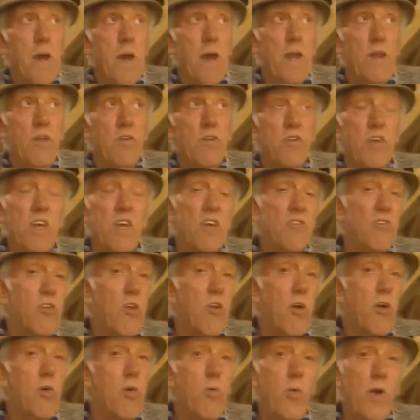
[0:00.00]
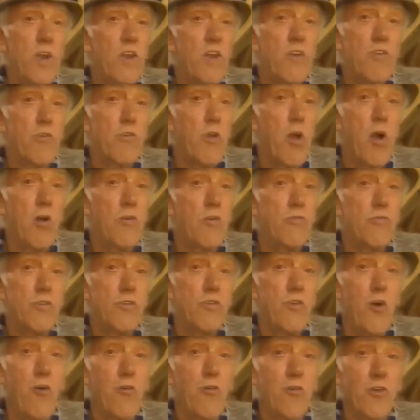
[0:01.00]
And his ears are not quite as long as
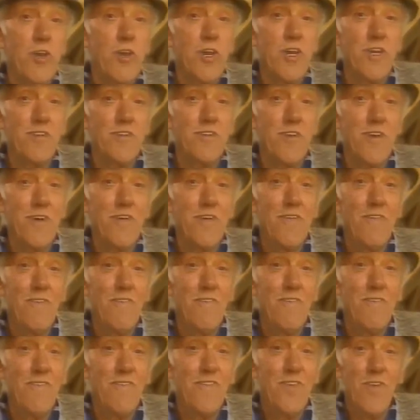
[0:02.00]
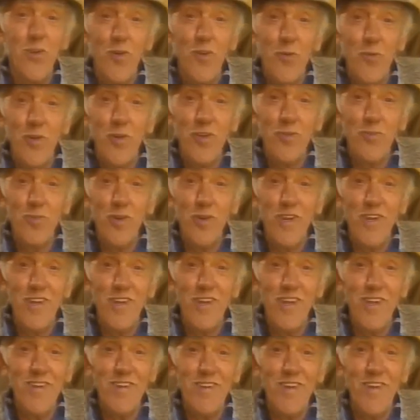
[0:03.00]
a donkey's. Do you know which one it
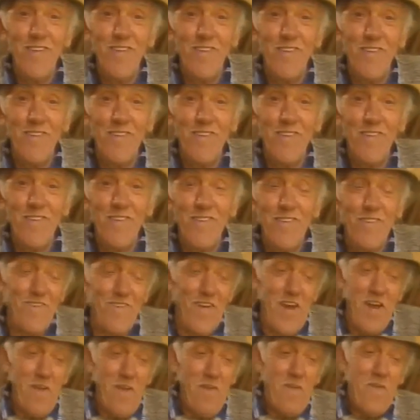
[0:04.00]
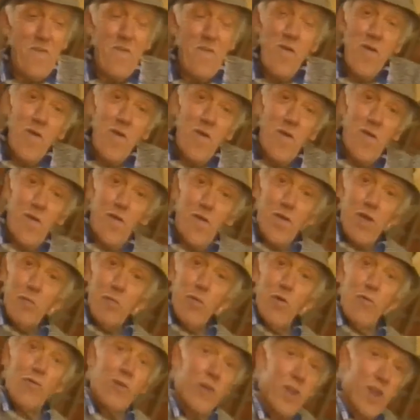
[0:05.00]
is? Well,
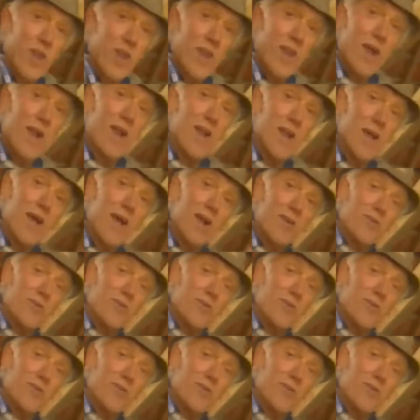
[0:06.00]
come over here and I'll